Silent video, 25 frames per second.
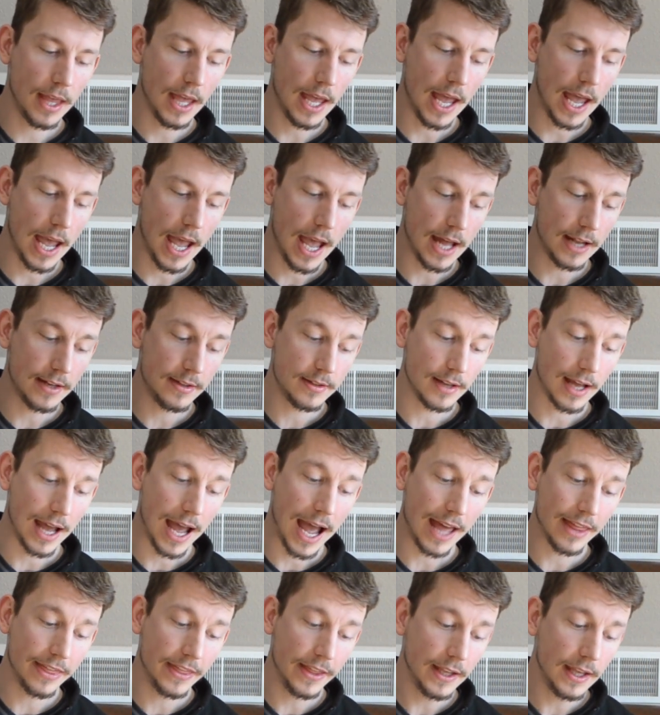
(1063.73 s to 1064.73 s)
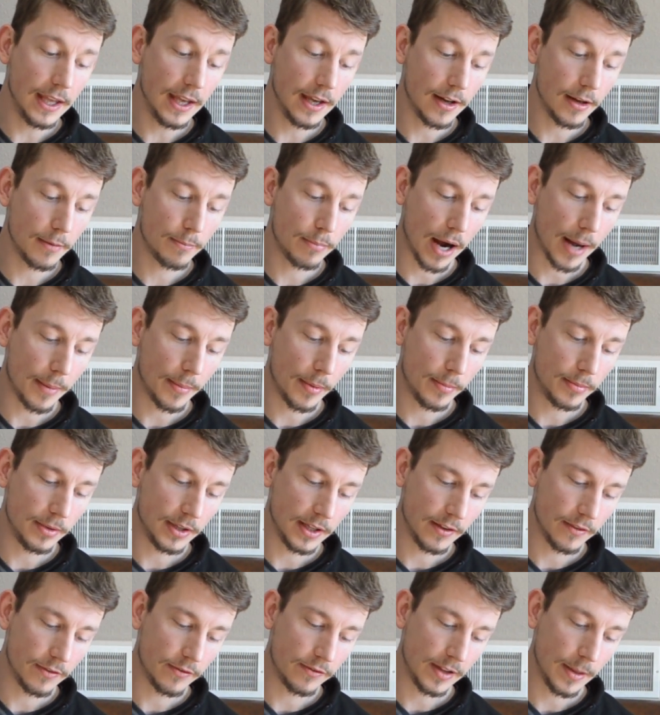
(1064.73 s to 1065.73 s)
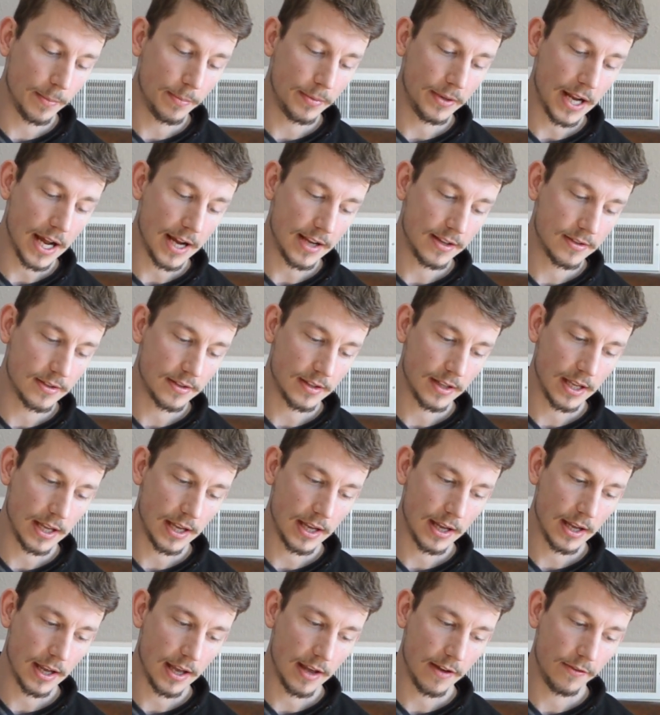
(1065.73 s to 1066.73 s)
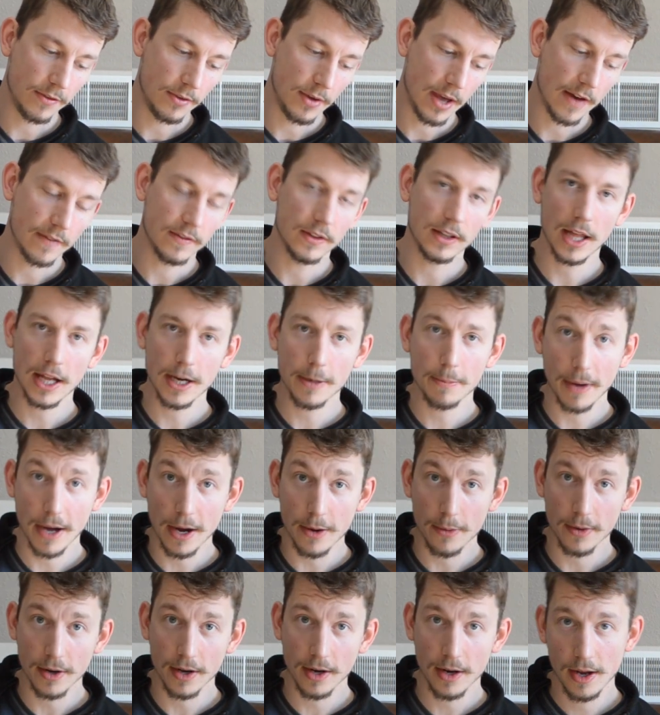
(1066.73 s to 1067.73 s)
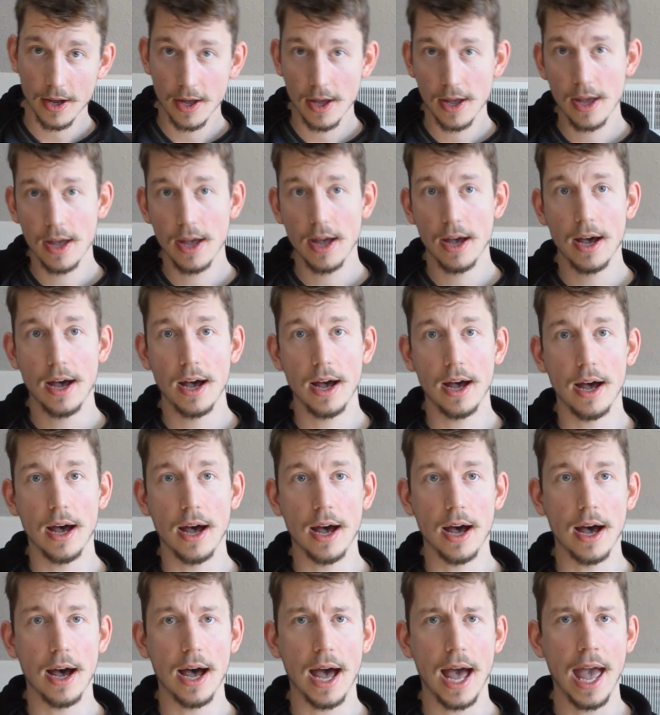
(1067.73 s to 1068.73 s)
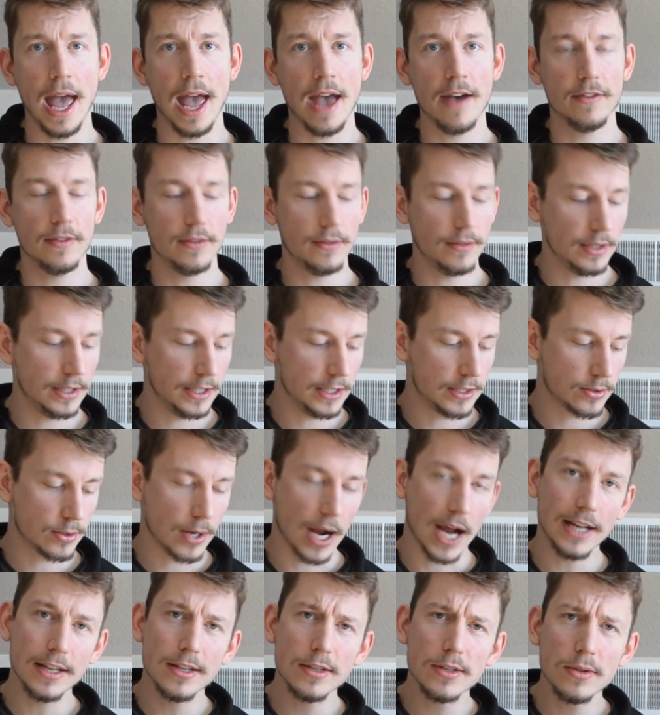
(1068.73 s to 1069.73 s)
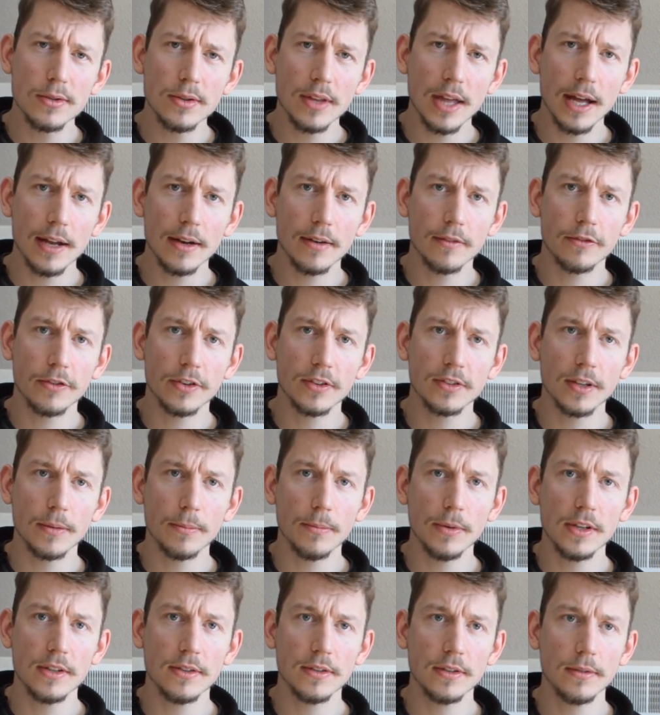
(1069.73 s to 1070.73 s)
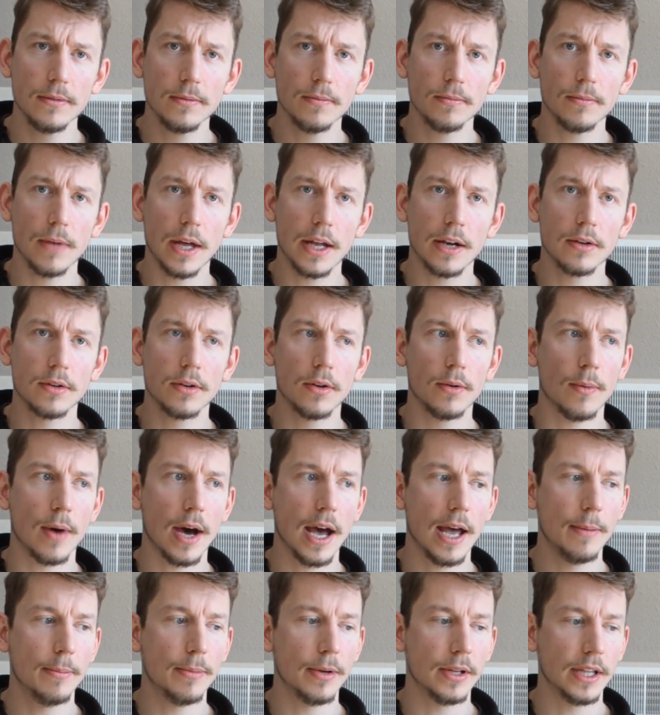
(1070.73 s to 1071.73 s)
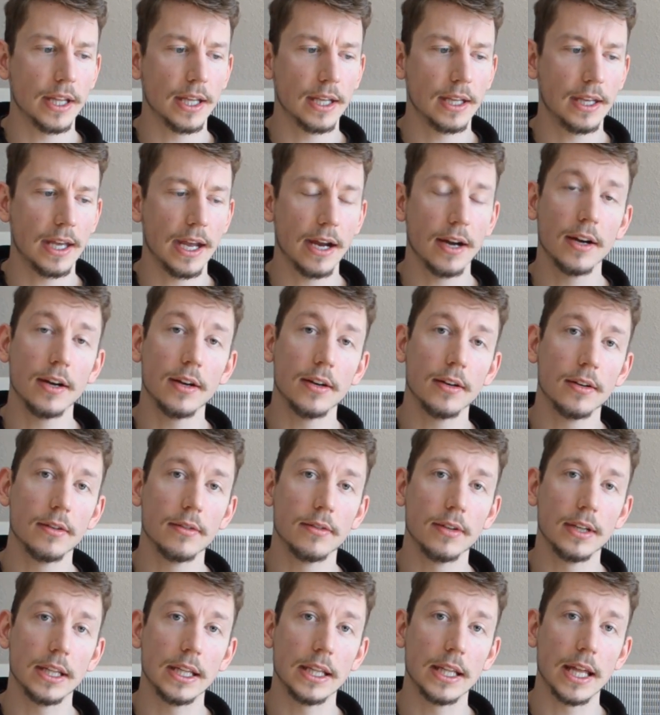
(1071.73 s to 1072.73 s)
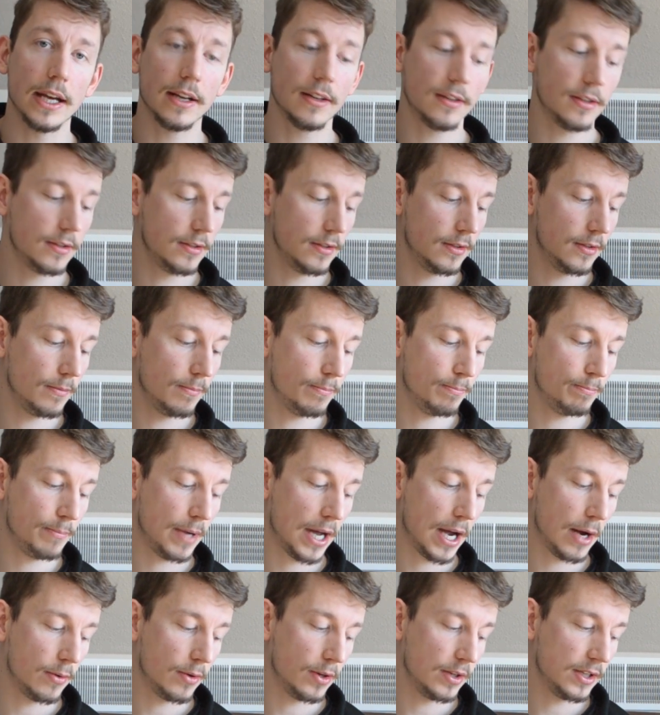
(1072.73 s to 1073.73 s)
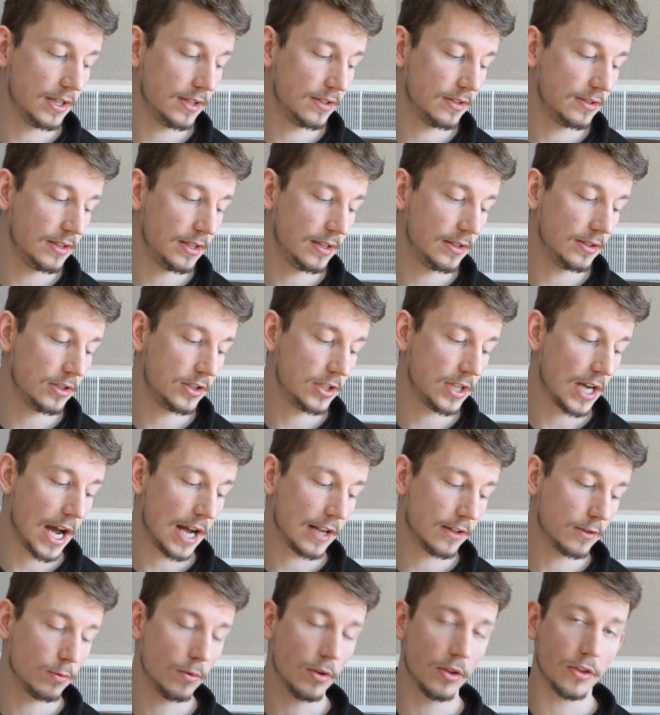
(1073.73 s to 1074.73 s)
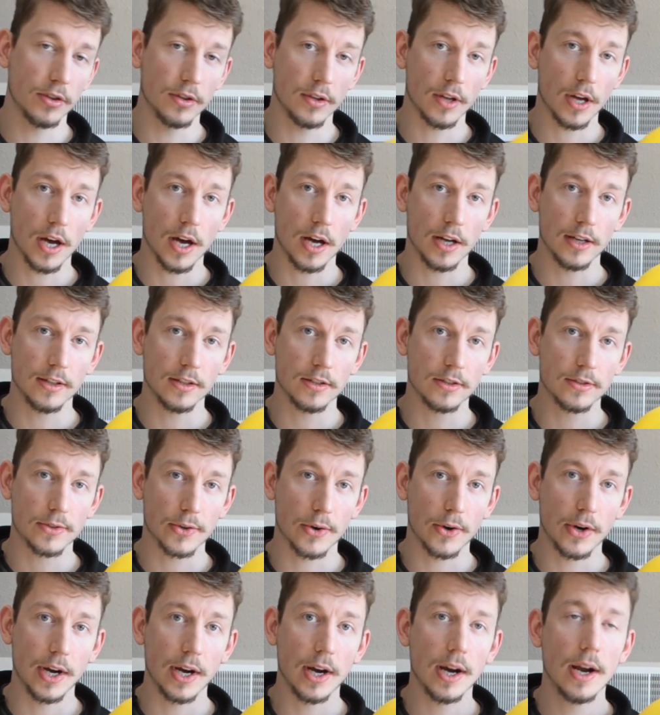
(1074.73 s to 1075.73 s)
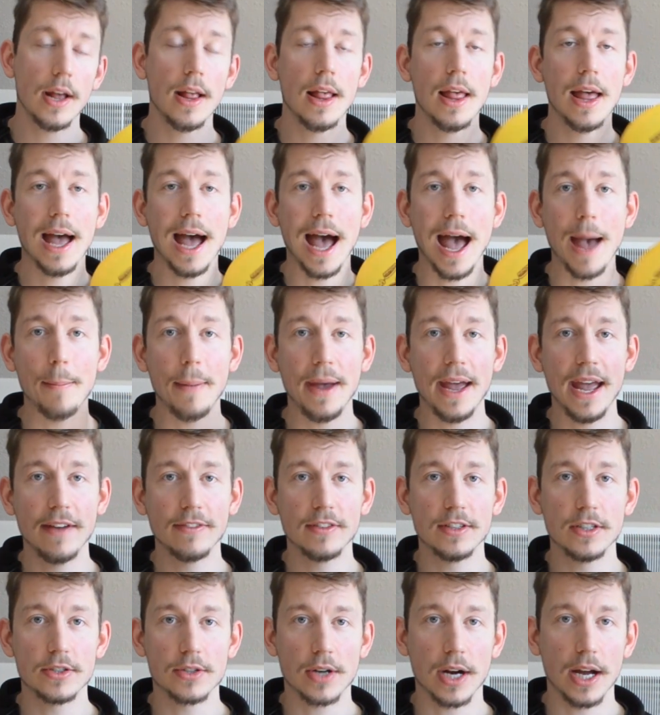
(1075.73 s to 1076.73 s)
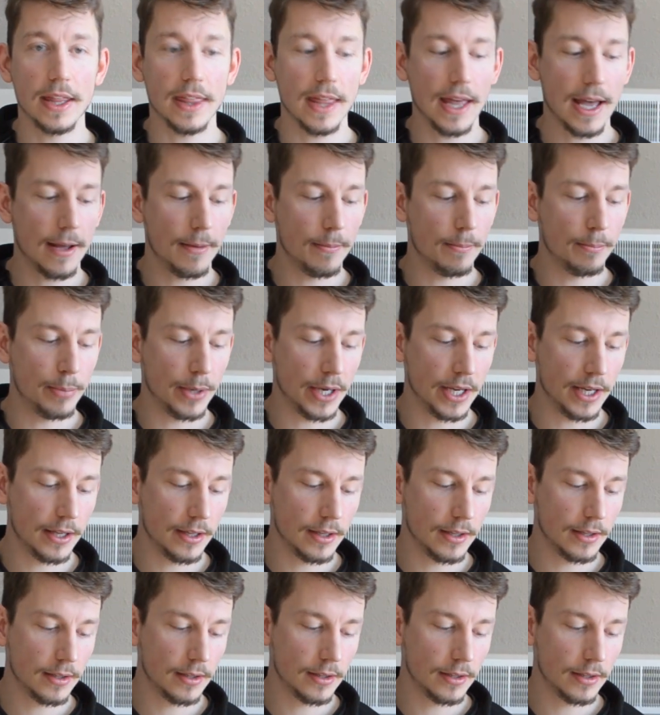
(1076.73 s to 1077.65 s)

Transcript: And I think it could probably flip nicely if you have a lot of power. I haven't really tried to do that for some reason. I don't know why, but like Garrett really likes power distance shots with a destroyer. I may have to try that, but